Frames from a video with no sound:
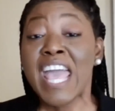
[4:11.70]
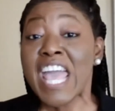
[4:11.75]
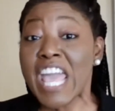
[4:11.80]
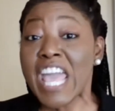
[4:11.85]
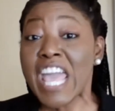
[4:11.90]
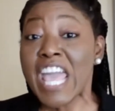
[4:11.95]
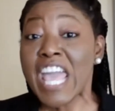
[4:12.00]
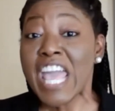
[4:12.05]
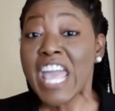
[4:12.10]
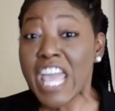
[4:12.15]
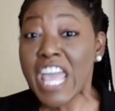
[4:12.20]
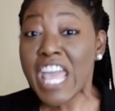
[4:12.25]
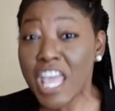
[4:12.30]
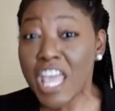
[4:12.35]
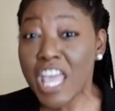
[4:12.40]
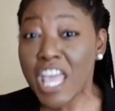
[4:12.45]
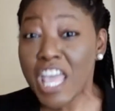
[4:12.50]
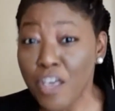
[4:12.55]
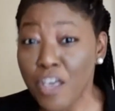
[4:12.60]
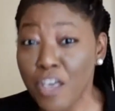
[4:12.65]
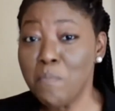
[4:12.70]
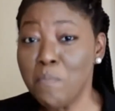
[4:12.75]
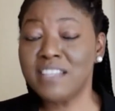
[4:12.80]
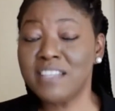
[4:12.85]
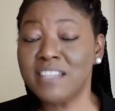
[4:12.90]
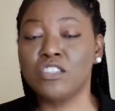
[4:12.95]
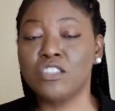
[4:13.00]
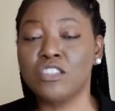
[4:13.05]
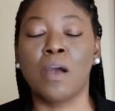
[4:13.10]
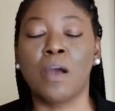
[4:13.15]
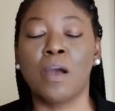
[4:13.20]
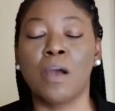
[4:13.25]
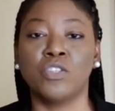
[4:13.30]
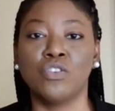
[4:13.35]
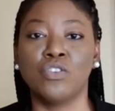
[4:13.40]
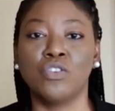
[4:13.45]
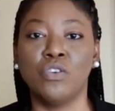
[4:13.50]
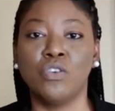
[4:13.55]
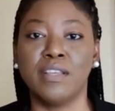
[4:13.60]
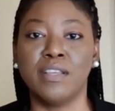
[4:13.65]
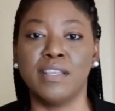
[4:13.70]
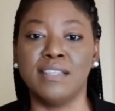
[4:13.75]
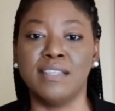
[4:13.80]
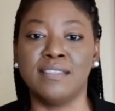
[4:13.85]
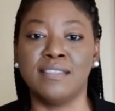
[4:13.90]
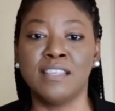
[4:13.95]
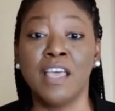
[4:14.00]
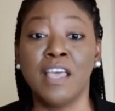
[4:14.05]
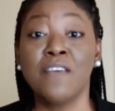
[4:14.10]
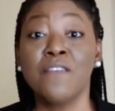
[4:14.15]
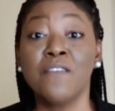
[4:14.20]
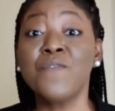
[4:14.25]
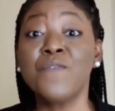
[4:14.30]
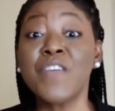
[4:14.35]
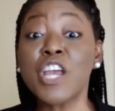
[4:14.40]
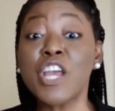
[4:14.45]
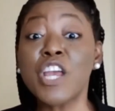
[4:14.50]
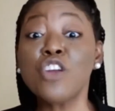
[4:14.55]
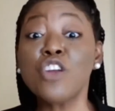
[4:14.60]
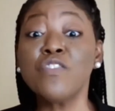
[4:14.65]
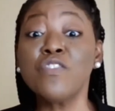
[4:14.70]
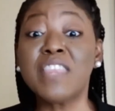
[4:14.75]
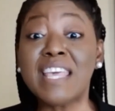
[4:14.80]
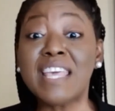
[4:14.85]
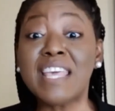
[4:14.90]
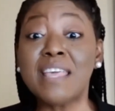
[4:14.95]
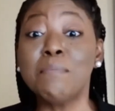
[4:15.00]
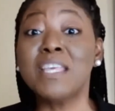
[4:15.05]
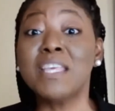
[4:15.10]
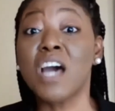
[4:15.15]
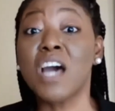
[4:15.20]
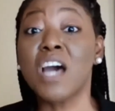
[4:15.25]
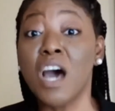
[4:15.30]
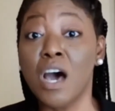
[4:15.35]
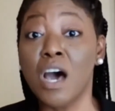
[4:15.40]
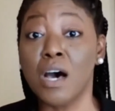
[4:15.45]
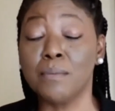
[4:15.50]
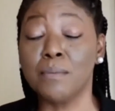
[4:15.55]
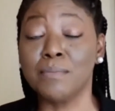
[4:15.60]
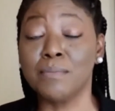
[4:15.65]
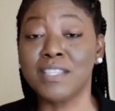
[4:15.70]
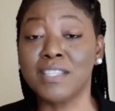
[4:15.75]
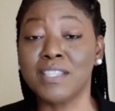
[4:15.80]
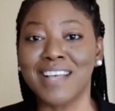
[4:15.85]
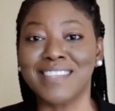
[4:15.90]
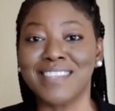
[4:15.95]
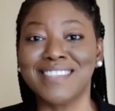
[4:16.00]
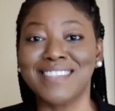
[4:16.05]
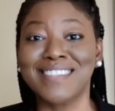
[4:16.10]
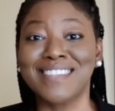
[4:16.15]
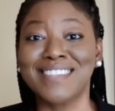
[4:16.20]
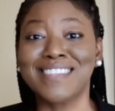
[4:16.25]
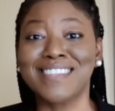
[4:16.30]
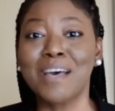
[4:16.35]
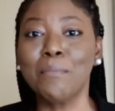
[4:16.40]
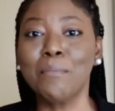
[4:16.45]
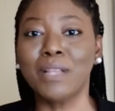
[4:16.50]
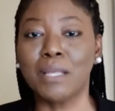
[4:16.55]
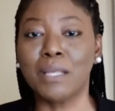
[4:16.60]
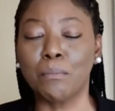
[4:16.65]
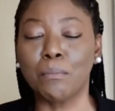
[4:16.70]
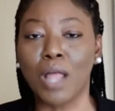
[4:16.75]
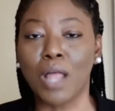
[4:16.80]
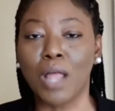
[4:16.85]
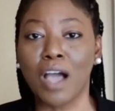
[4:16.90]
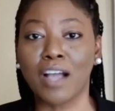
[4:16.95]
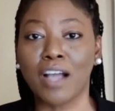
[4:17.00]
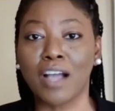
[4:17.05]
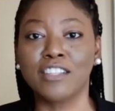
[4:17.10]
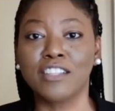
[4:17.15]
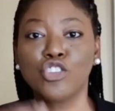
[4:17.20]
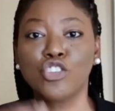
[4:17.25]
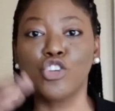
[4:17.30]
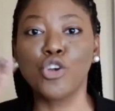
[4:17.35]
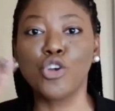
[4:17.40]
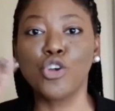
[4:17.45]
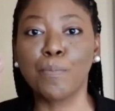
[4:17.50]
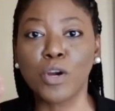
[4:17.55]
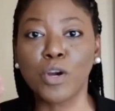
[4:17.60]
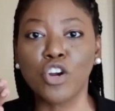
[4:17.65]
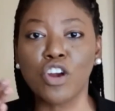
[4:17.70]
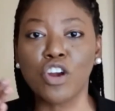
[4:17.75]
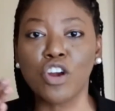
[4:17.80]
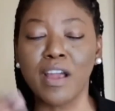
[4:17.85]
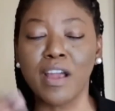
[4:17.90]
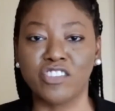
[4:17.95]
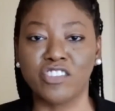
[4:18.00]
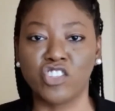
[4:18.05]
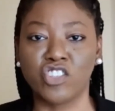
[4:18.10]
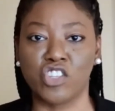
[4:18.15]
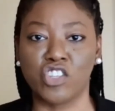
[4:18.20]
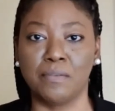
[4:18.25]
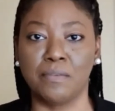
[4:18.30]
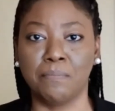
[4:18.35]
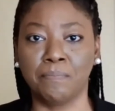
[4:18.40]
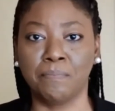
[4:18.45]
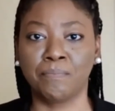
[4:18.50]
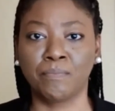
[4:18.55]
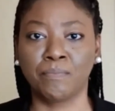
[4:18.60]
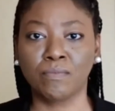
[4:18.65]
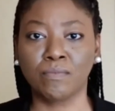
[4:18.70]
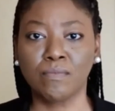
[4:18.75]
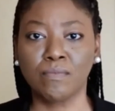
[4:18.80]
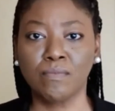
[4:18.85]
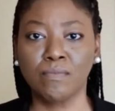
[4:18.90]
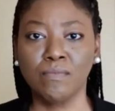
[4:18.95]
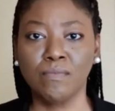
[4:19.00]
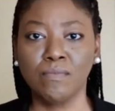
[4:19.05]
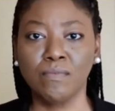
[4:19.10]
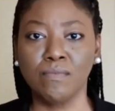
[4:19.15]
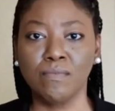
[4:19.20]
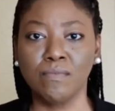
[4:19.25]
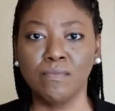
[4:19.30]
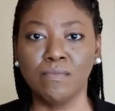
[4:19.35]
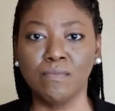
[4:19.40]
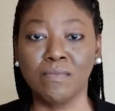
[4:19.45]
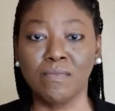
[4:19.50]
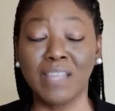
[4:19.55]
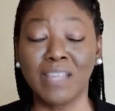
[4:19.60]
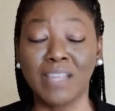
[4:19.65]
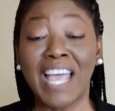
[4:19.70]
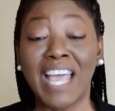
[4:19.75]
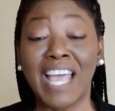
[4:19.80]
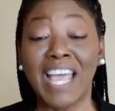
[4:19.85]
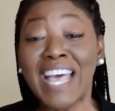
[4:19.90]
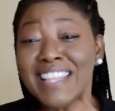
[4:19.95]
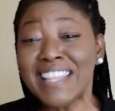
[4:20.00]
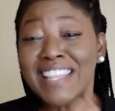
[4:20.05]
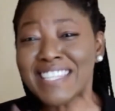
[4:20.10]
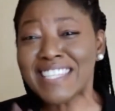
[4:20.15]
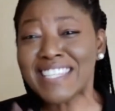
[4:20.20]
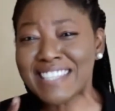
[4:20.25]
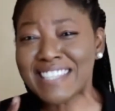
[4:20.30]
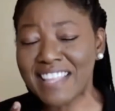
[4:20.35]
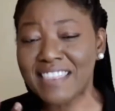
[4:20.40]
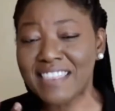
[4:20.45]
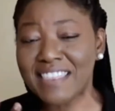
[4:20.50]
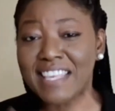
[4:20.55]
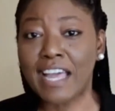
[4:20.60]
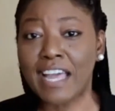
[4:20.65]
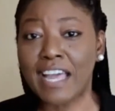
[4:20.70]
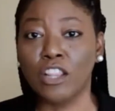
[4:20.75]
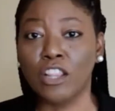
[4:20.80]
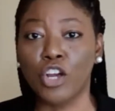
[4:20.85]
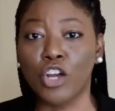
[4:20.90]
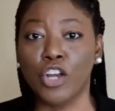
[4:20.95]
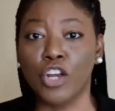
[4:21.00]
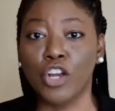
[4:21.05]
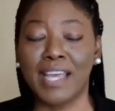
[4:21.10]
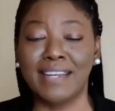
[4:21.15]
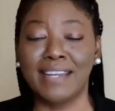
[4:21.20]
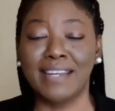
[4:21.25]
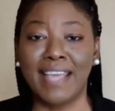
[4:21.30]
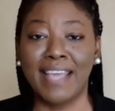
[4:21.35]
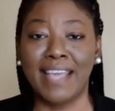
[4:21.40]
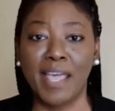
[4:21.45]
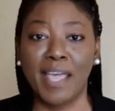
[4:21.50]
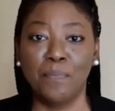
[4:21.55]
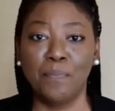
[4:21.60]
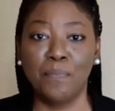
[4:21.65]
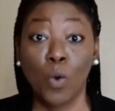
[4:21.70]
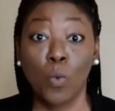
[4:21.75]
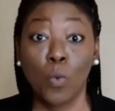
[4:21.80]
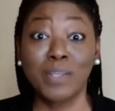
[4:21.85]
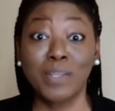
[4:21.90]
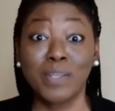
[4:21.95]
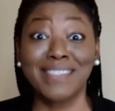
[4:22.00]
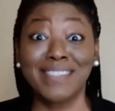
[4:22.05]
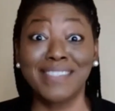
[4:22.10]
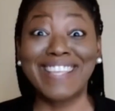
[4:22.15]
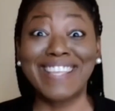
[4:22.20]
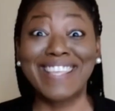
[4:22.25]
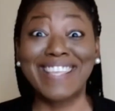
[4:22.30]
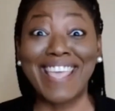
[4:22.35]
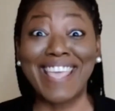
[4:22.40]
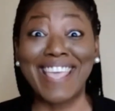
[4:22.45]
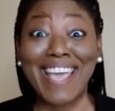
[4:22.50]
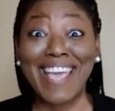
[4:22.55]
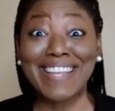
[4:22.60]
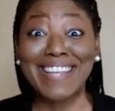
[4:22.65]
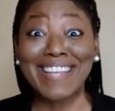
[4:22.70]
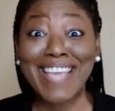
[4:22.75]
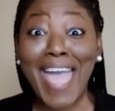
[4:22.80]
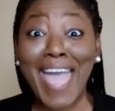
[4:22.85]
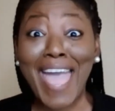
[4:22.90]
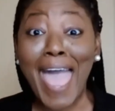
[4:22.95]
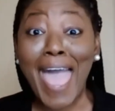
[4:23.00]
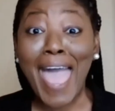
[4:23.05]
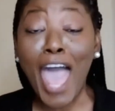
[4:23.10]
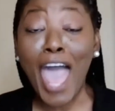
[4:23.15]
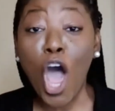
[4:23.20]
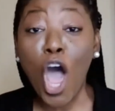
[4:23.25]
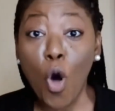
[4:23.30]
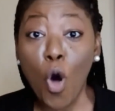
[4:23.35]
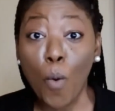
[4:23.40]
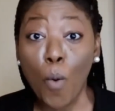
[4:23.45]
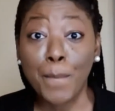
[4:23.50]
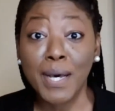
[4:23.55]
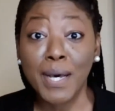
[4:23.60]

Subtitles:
If you miss those opportunities, fear then becomes a stumbling block to your progression. The second thing I learned that day was to get help.